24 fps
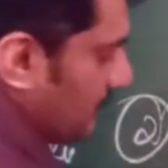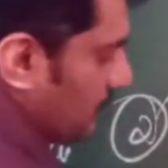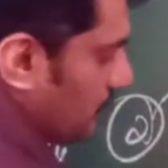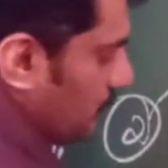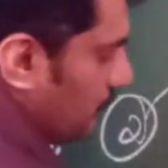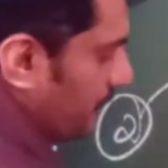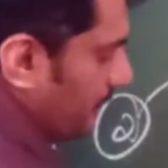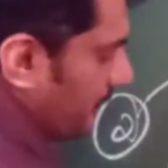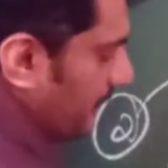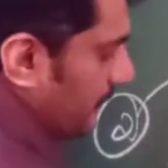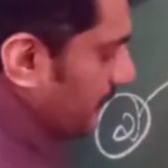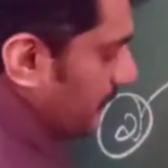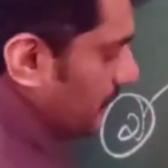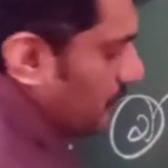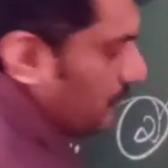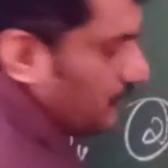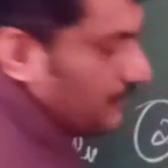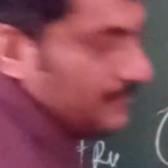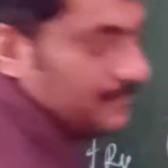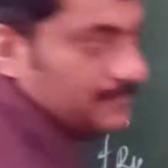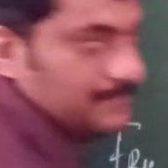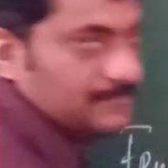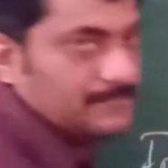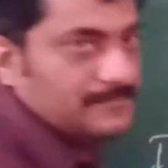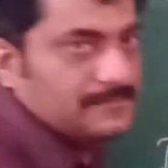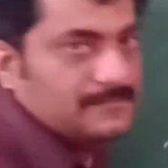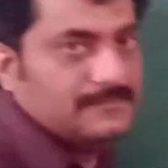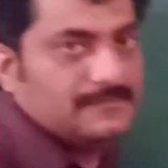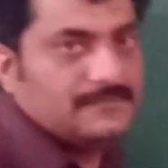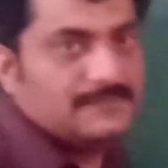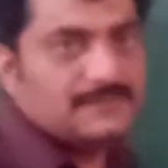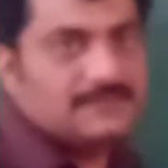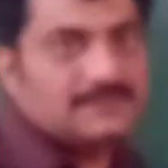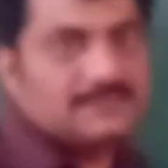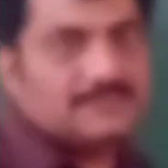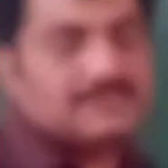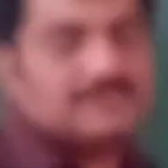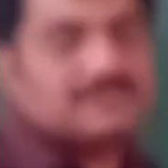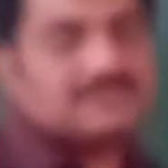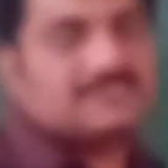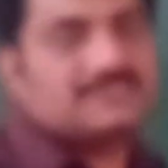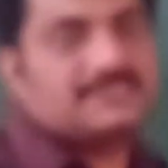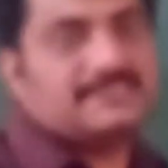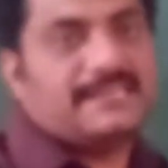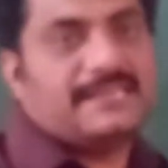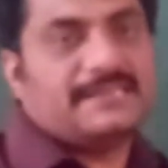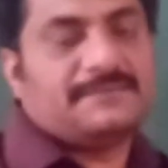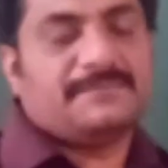2 with you.
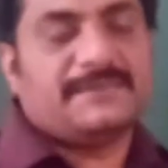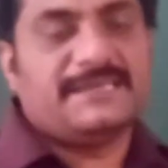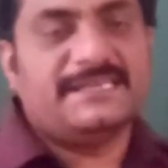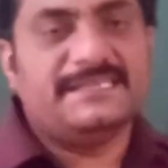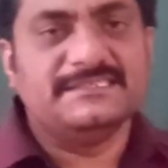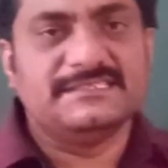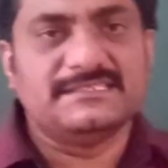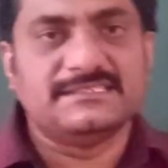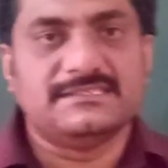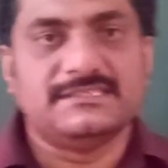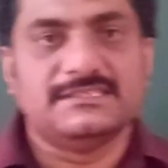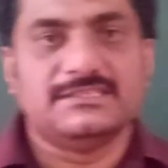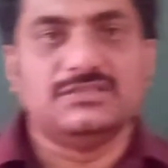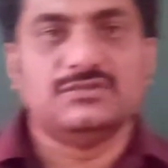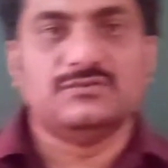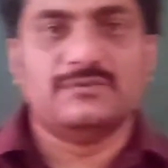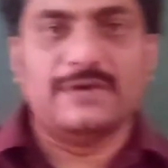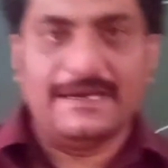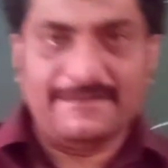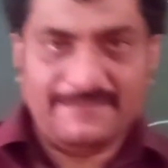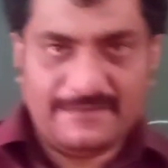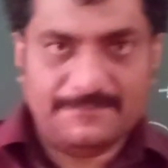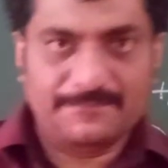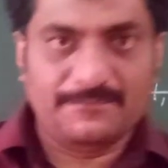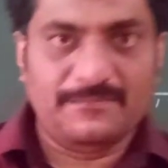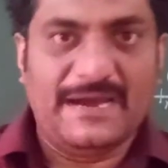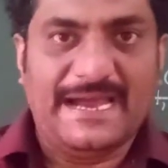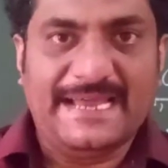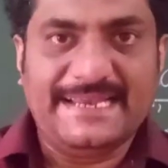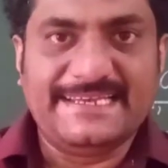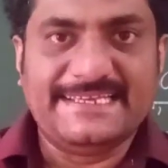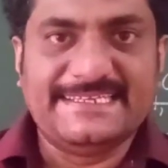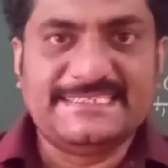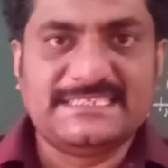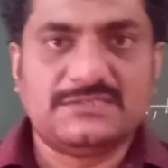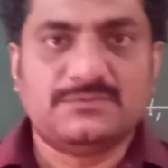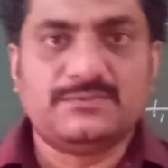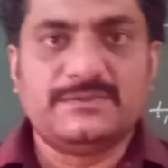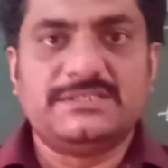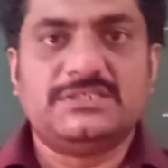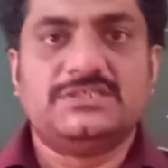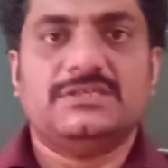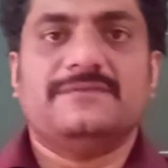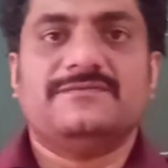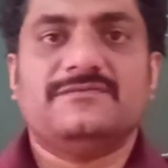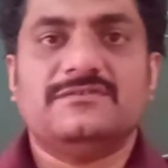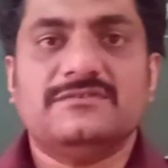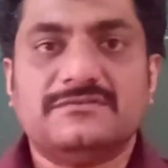So that means you have a balance which
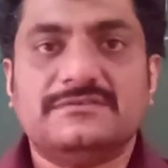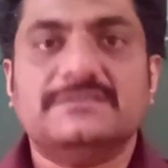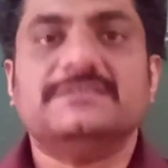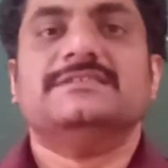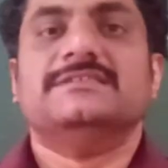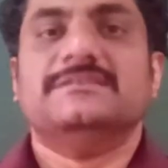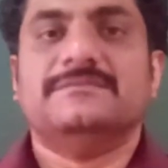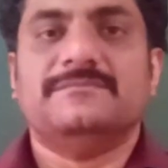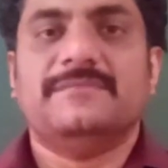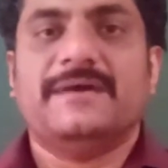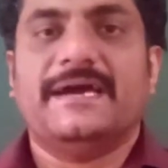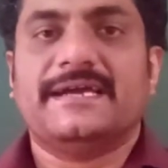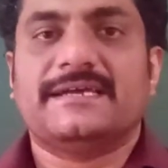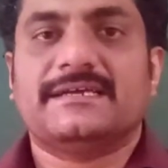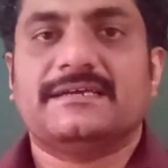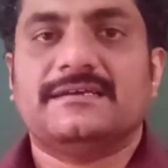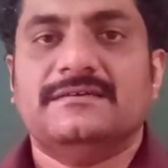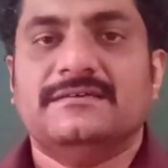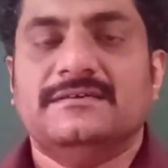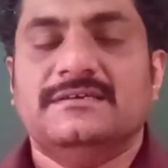you have to return back.